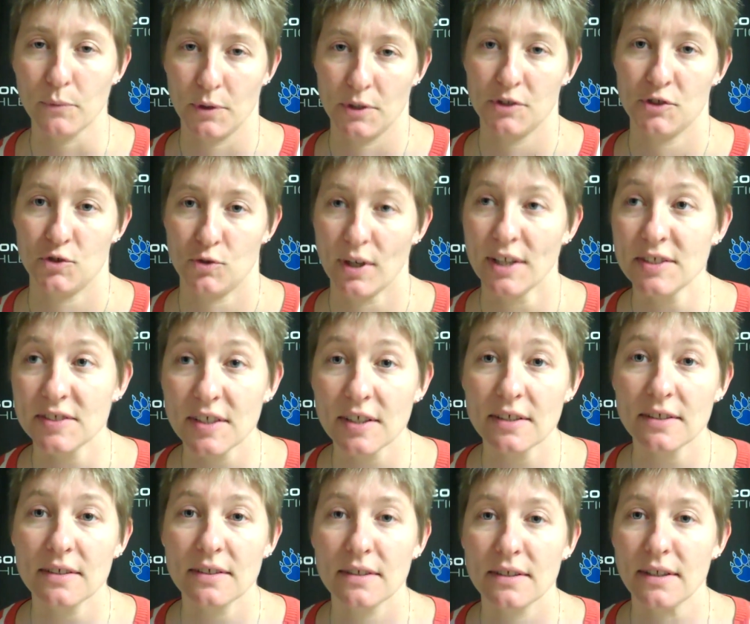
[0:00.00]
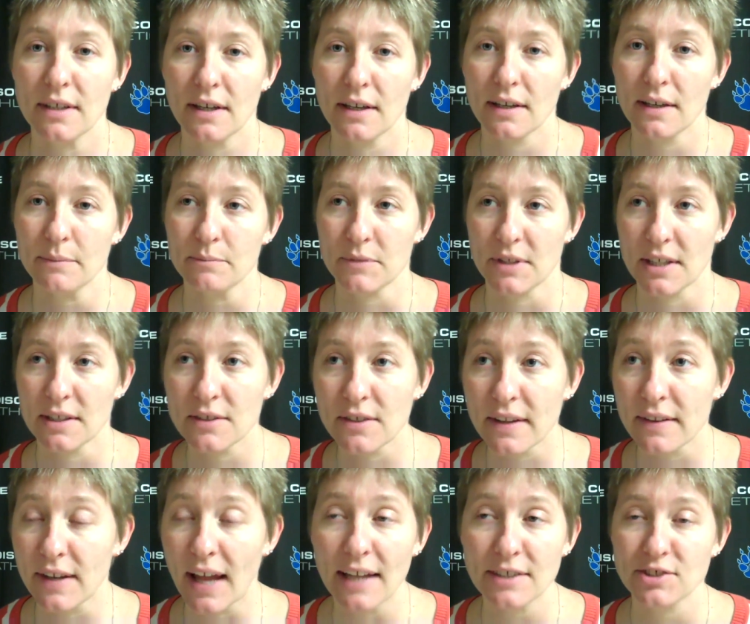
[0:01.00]
We stress it,
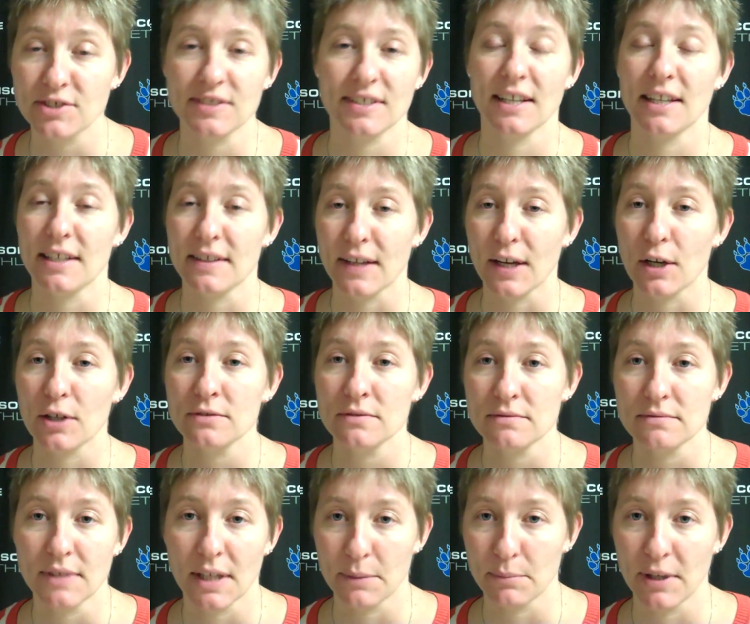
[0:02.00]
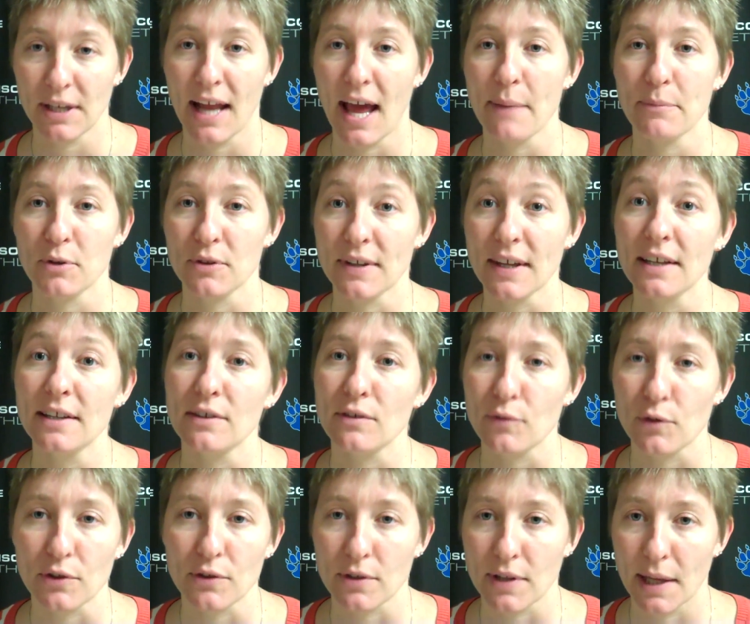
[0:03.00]
not just getting there and being happy with getting the
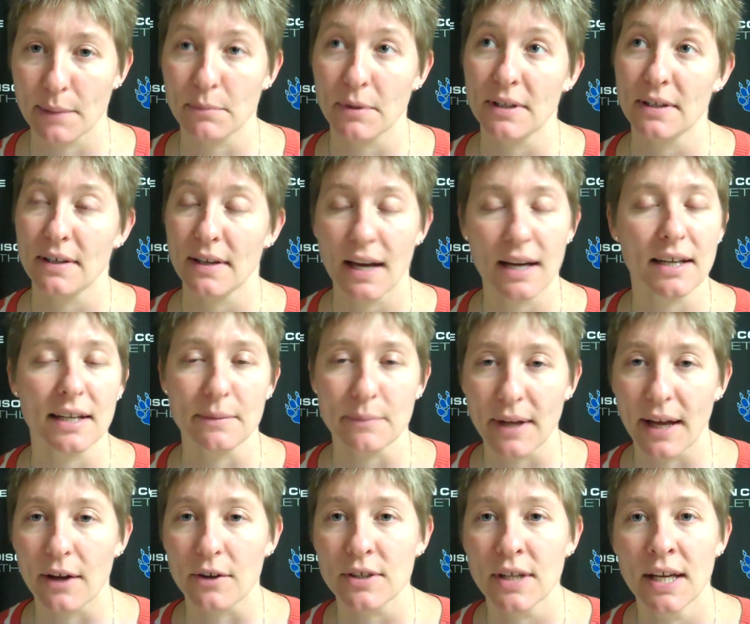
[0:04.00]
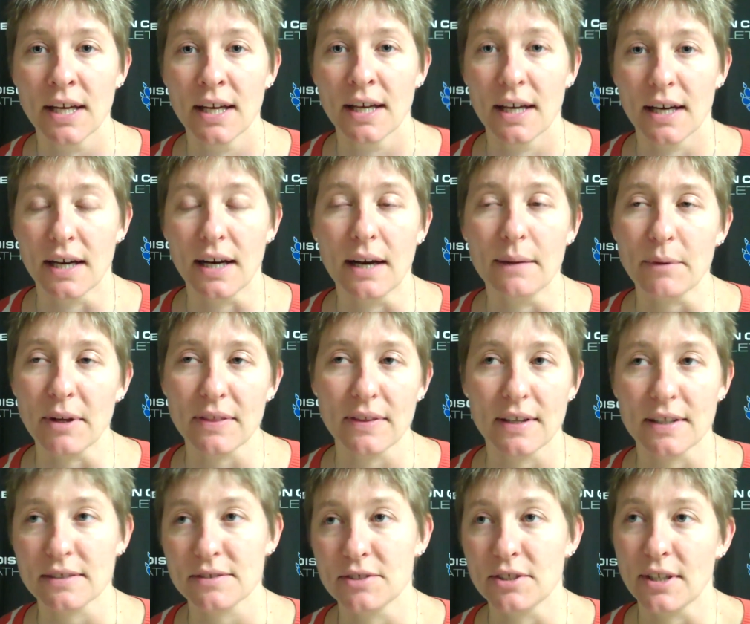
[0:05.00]
free throw line, but knocking them down. I
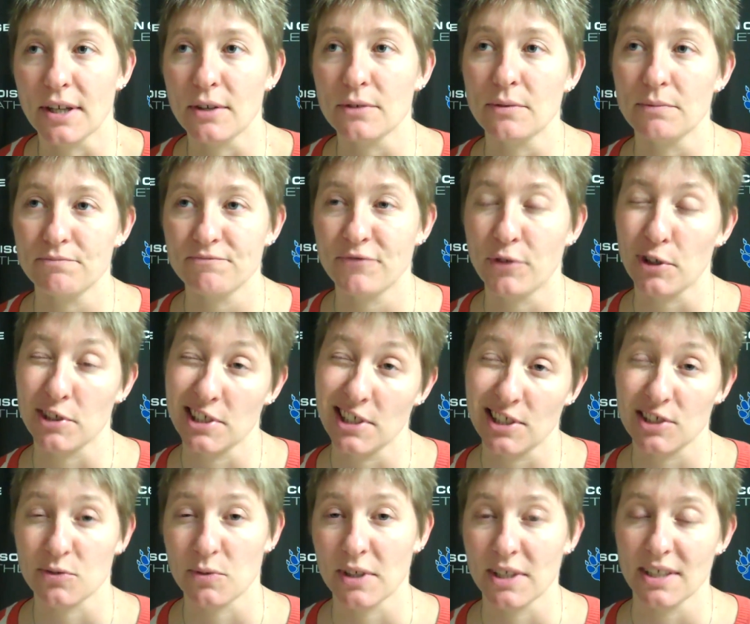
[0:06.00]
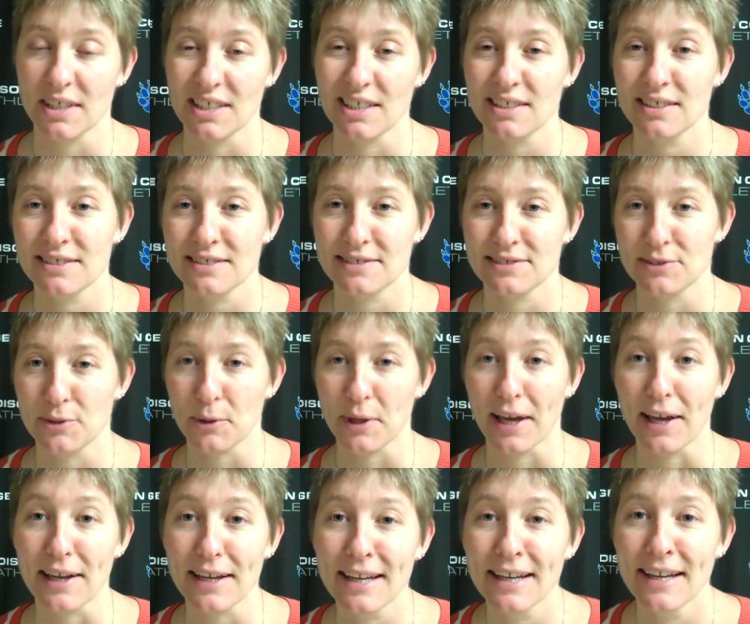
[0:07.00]
think, you know, 14 to 20 is
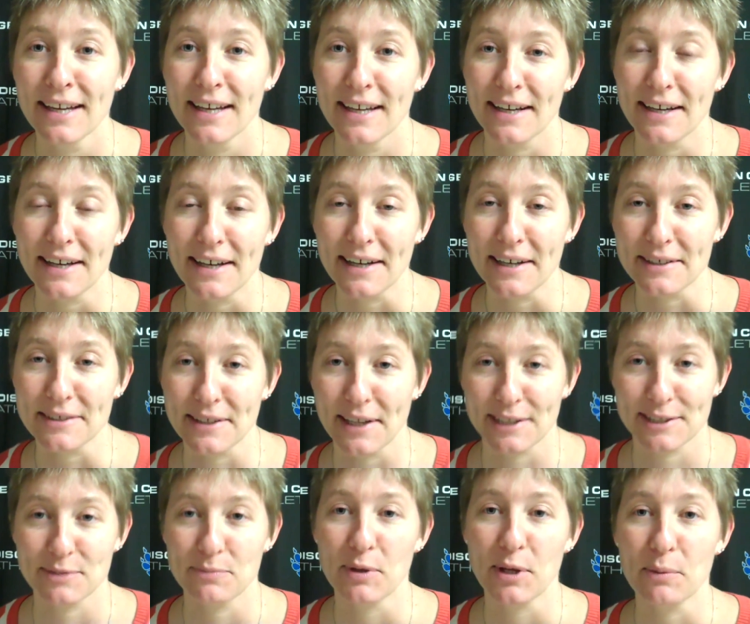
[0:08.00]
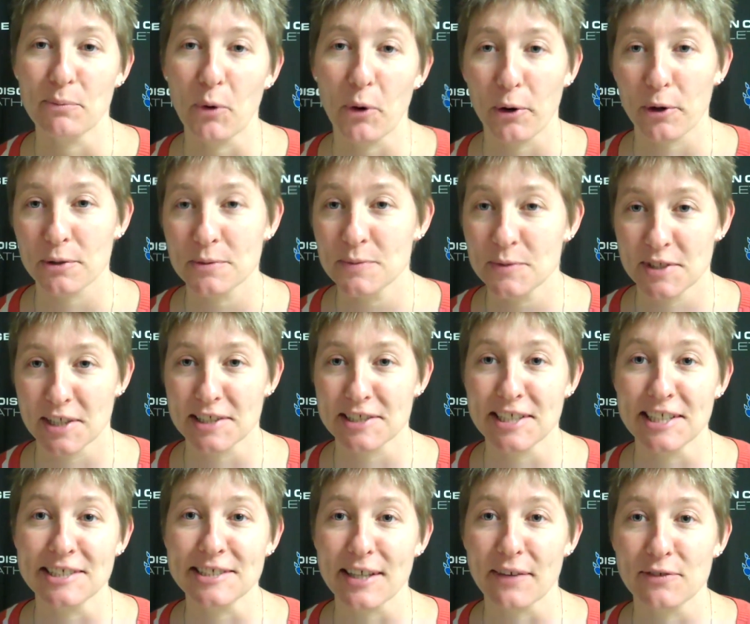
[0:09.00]
okay. Like to be more
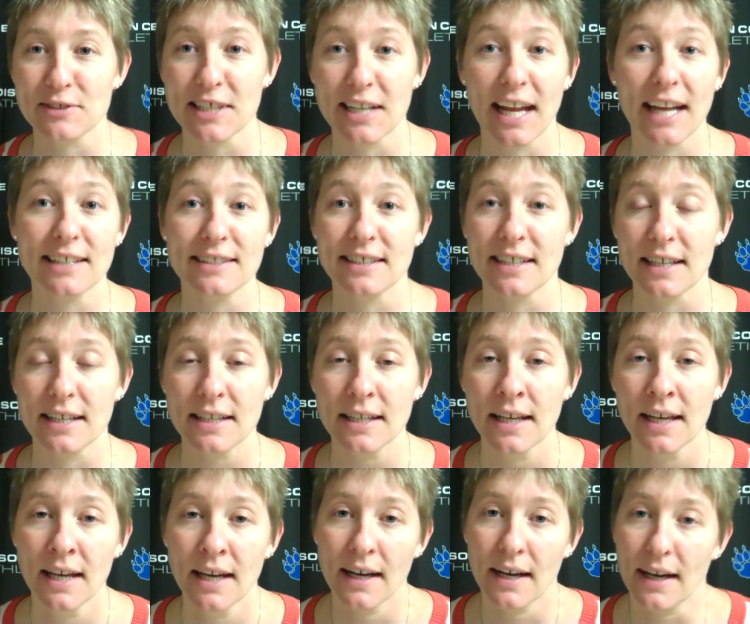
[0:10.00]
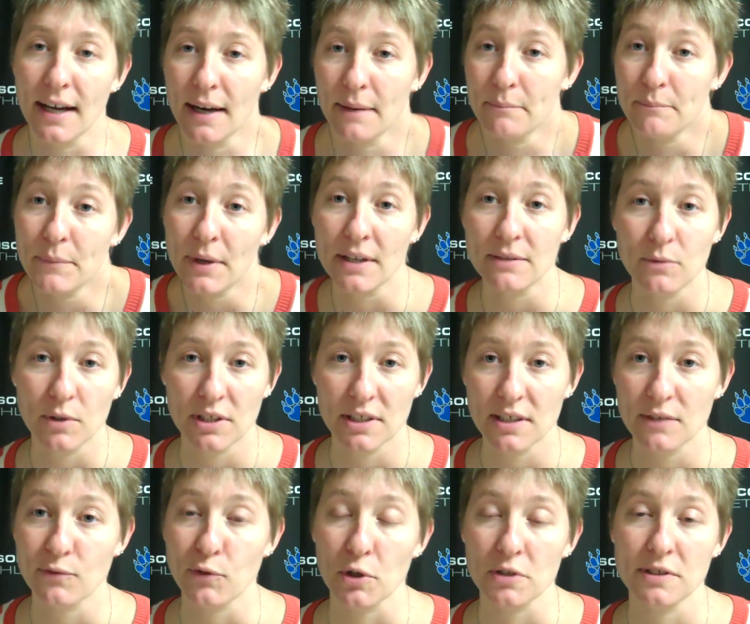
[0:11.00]
16, 17, 18. But when
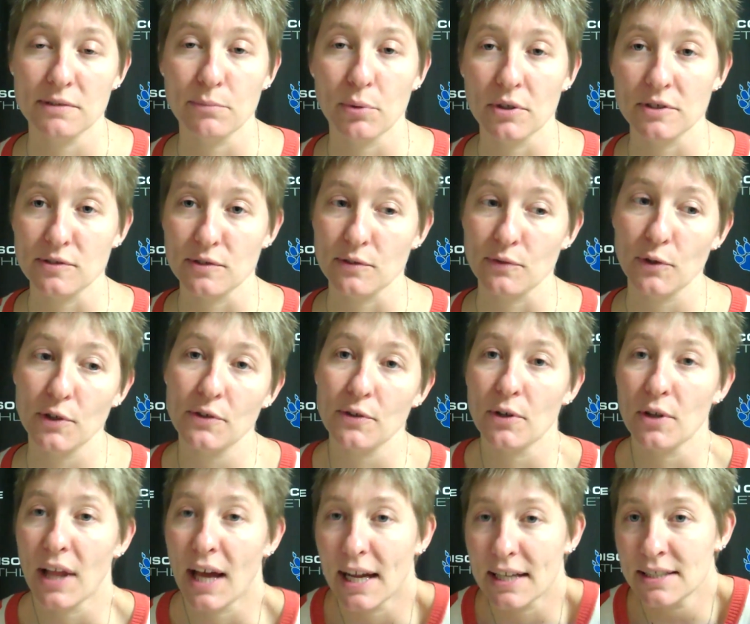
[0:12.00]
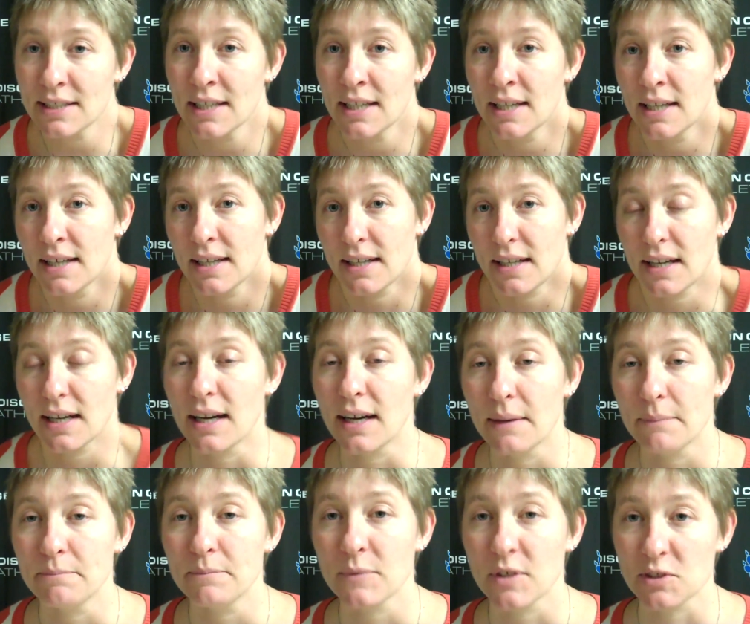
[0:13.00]
you get 14 points from a free throw line,
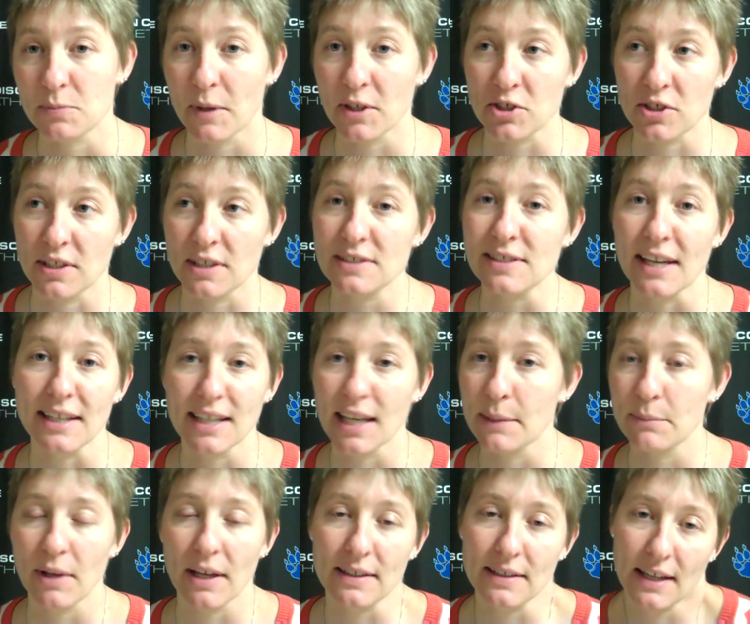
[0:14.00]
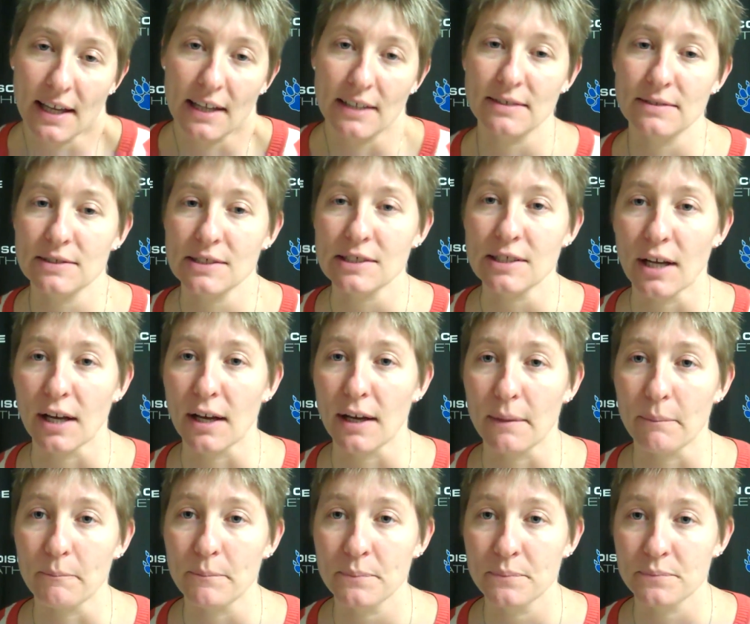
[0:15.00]
especially in a tight game like that,
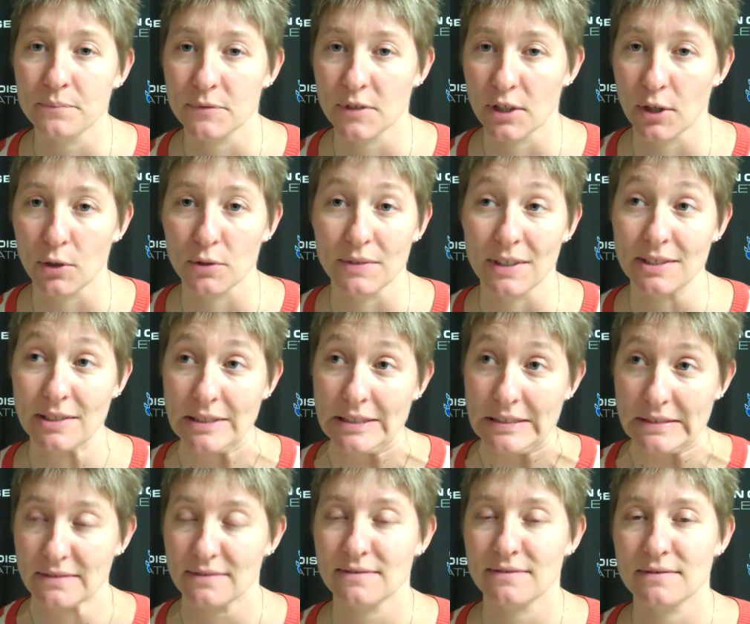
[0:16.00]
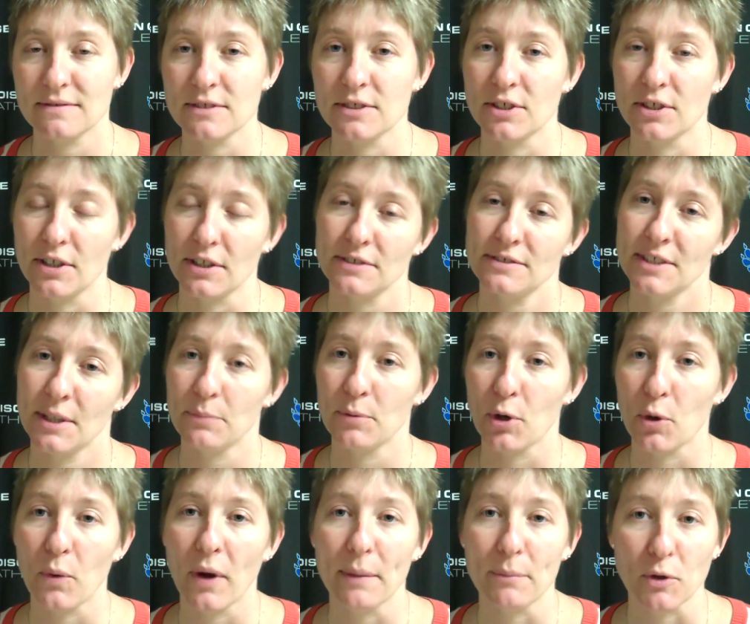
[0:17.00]
you know, that's going to tip
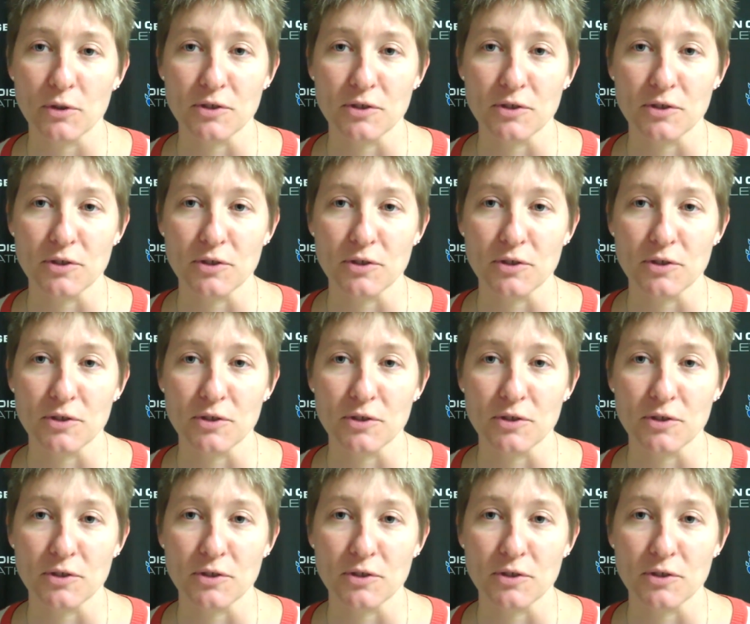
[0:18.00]
your way